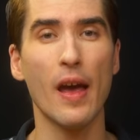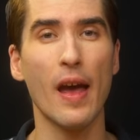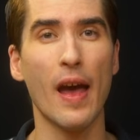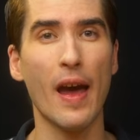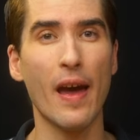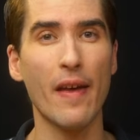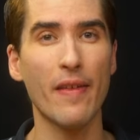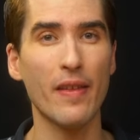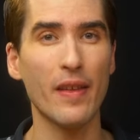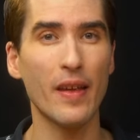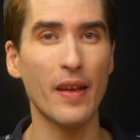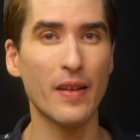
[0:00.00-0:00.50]

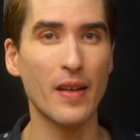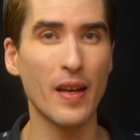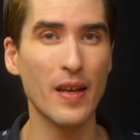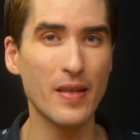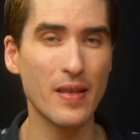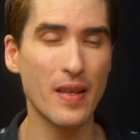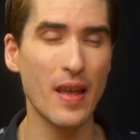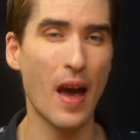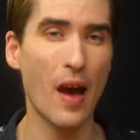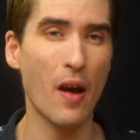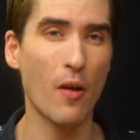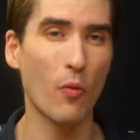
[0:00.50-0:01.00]
And it does
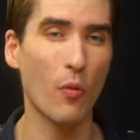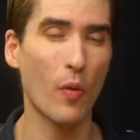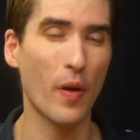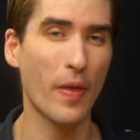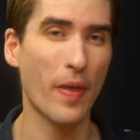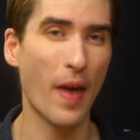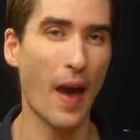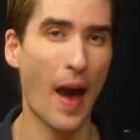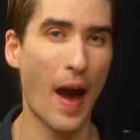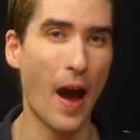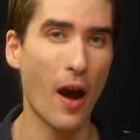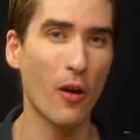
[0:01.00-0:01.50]
that
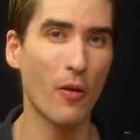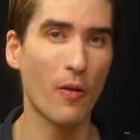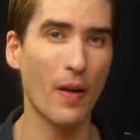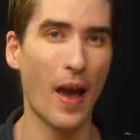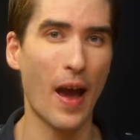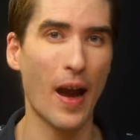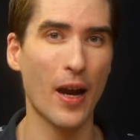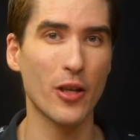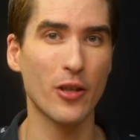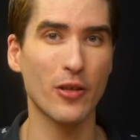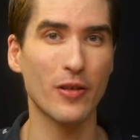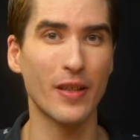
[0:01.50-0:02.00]
without
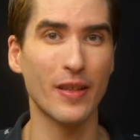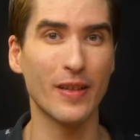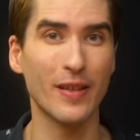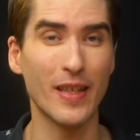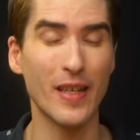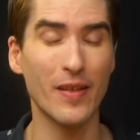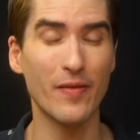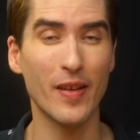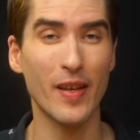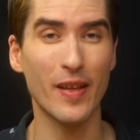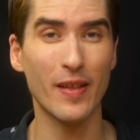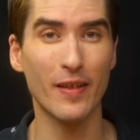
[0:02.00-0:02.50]
actually
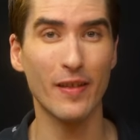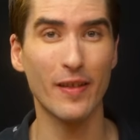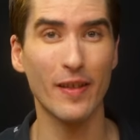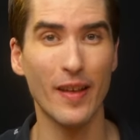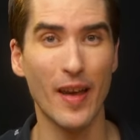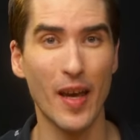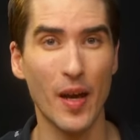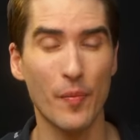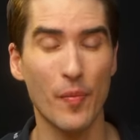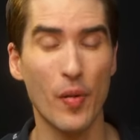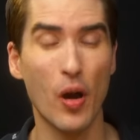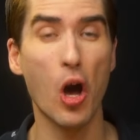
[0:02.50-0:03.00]
leaving the
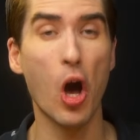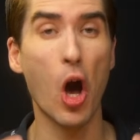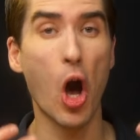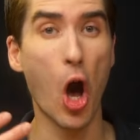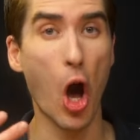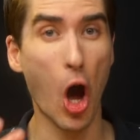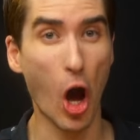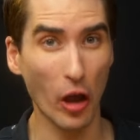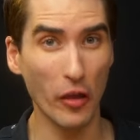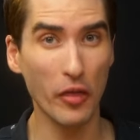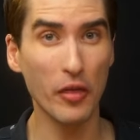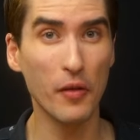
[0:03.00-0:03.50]
lamp
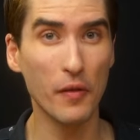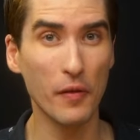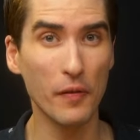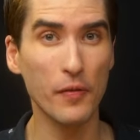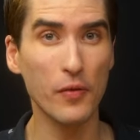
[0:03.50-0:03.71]
on the